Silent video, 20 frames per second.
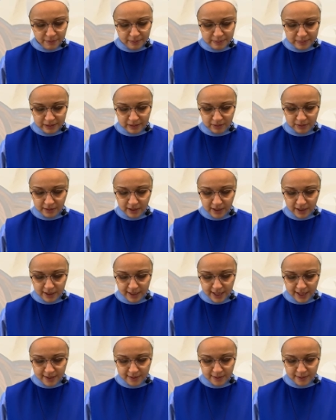rebelled
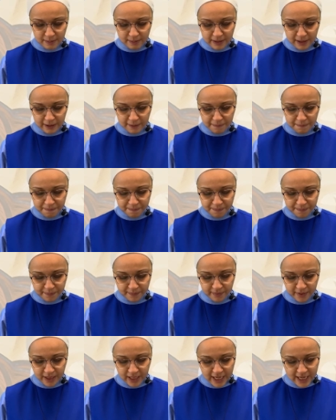against me.
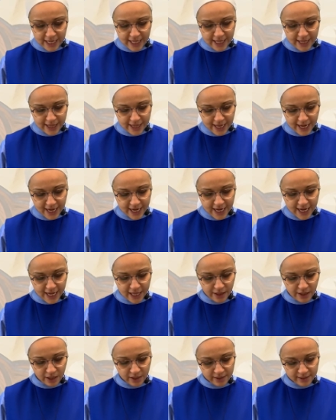They
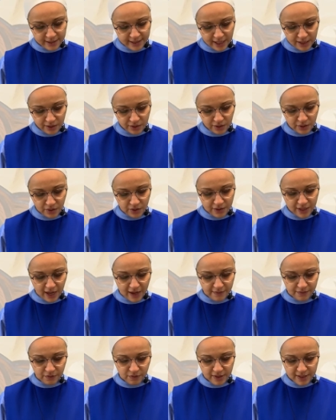and their ancestors
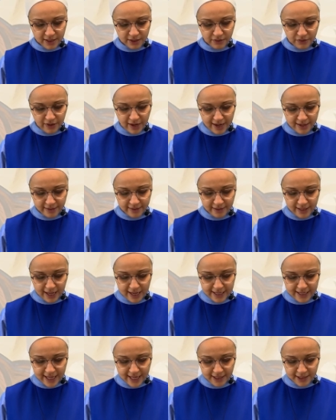have transgressed
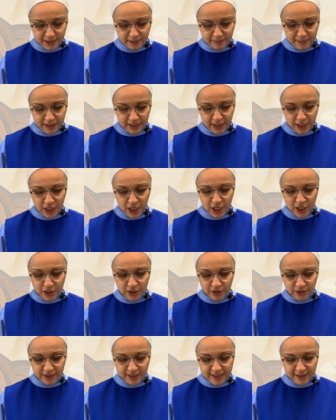against me
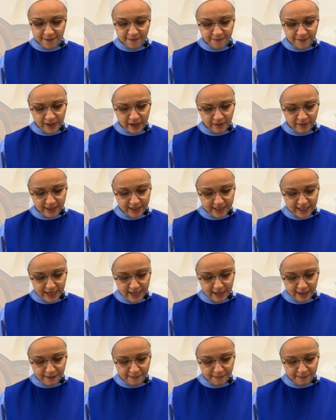to this very
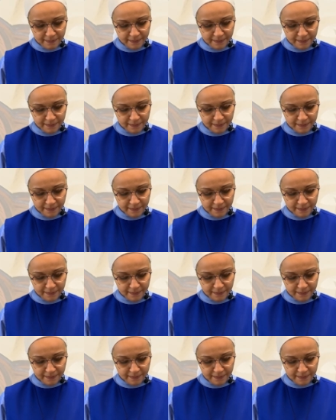day.